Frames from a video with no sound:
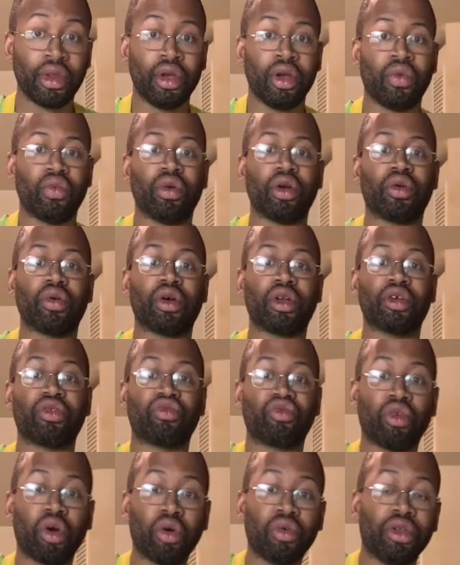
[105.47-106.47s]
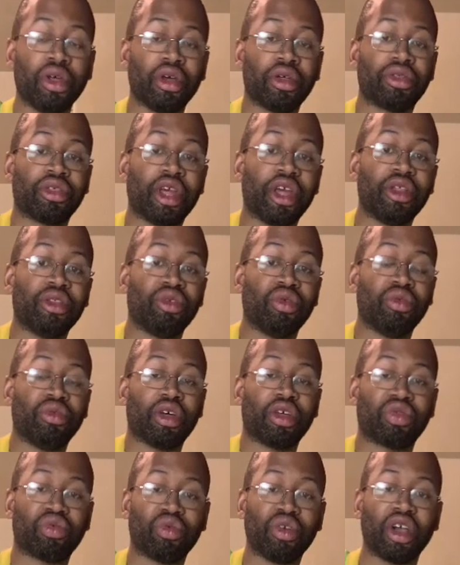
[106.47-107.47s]
we're going to throw this into the
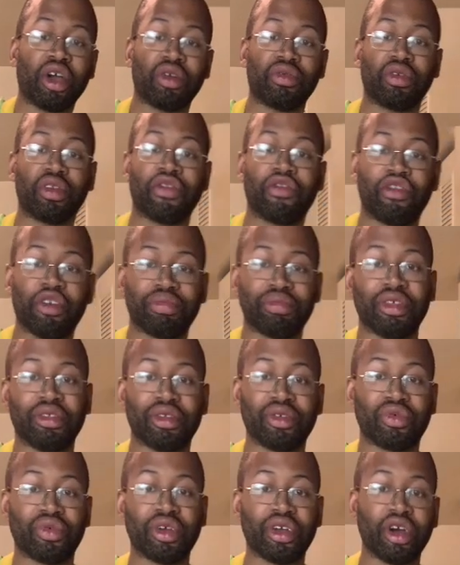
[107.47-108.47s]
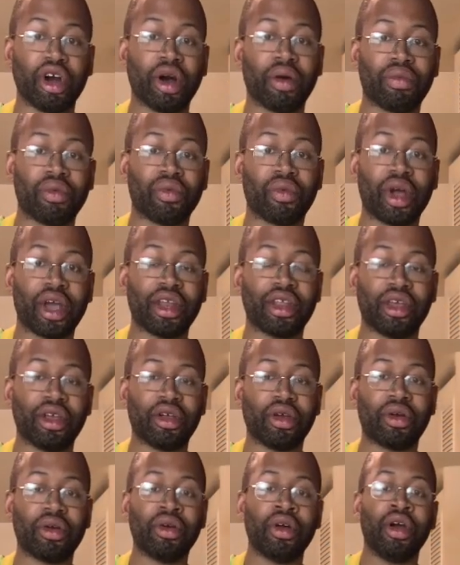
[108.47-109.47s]
350-degree oven right
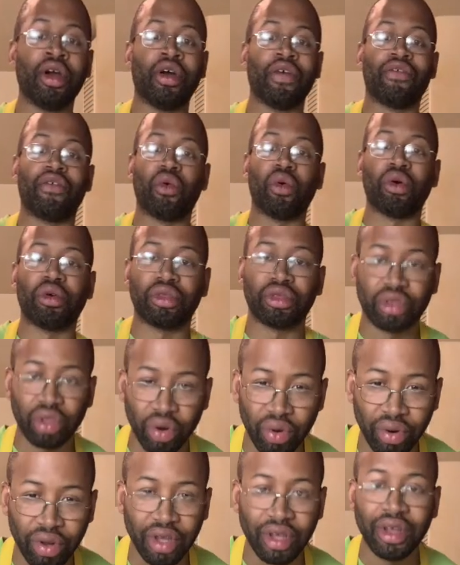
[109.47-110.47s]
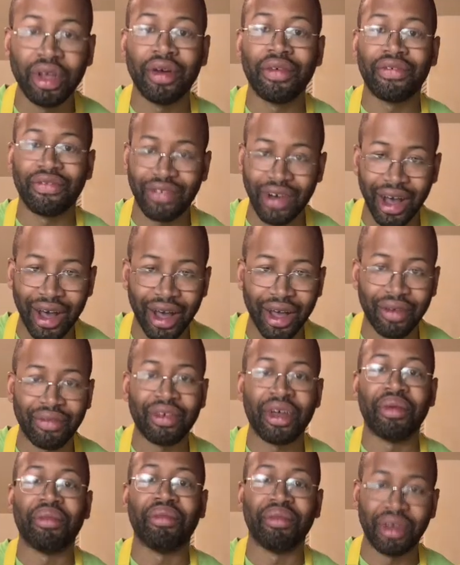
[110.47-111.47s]
here for 35
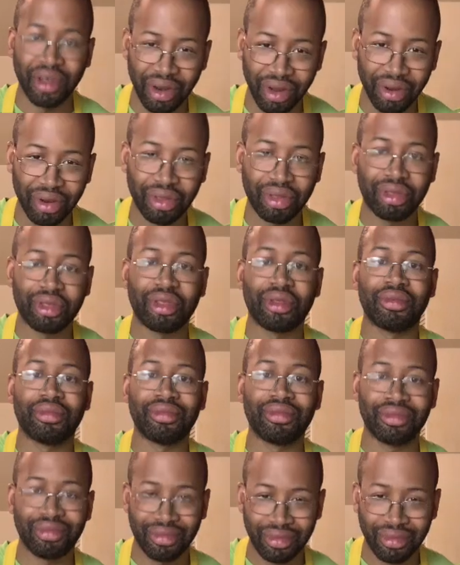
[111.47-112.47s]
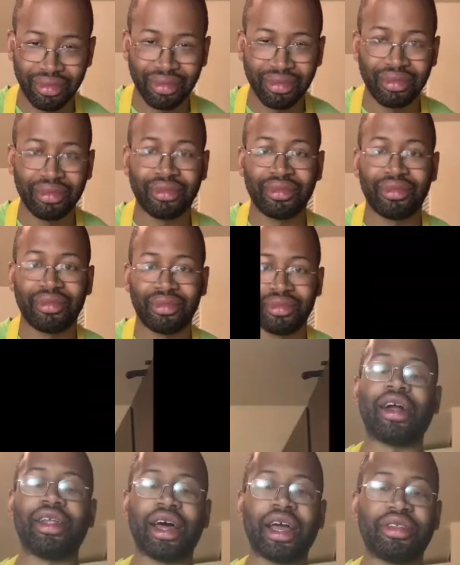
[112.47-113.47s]
minutes. Now,
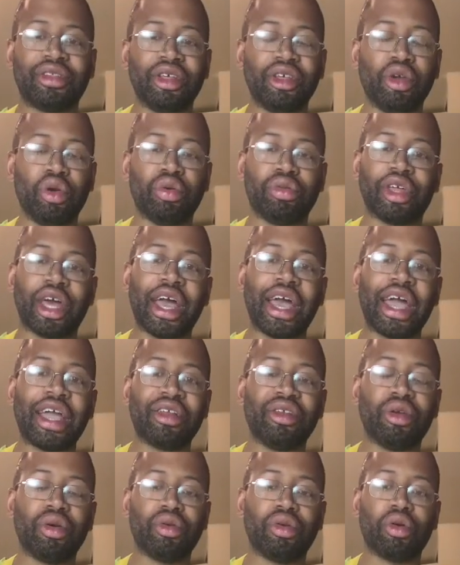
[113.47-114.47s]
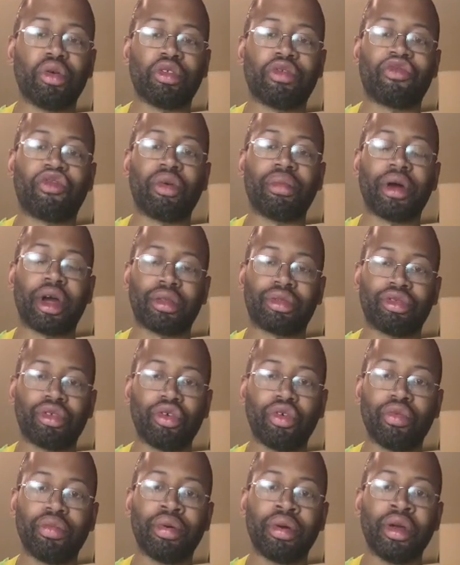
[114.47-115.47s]
I like to use egg noodles for my
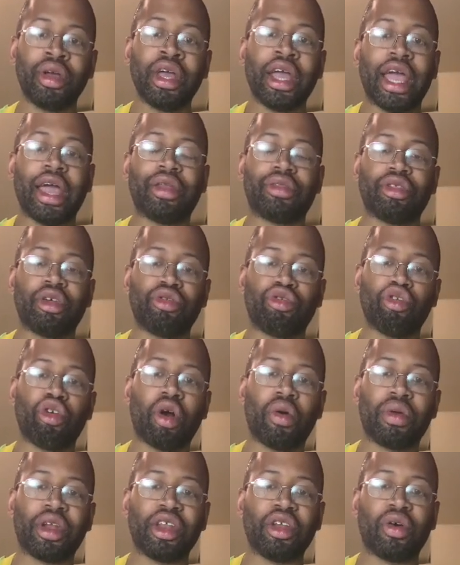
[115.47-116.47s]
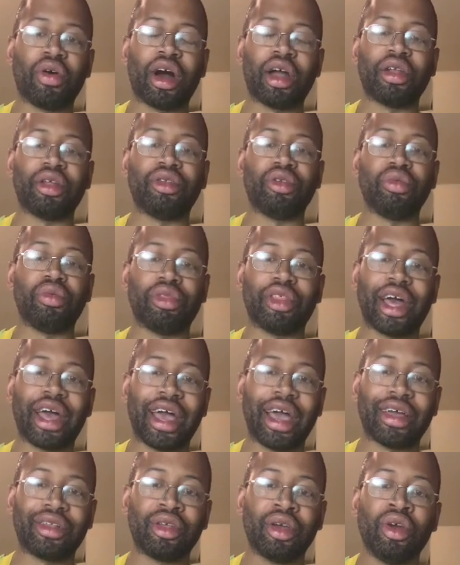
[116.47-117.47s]
soup, and since you already know how to do
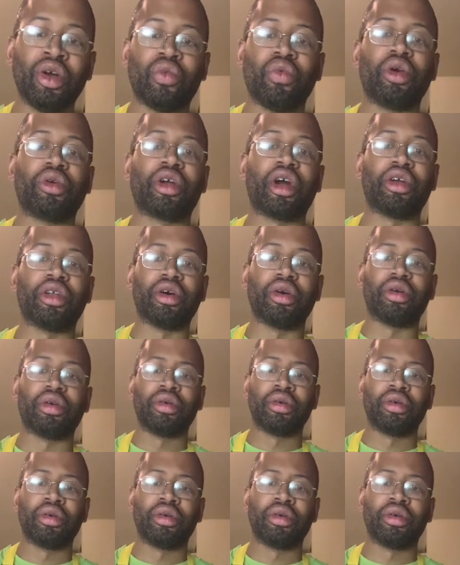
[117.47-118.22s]
that, we're gonna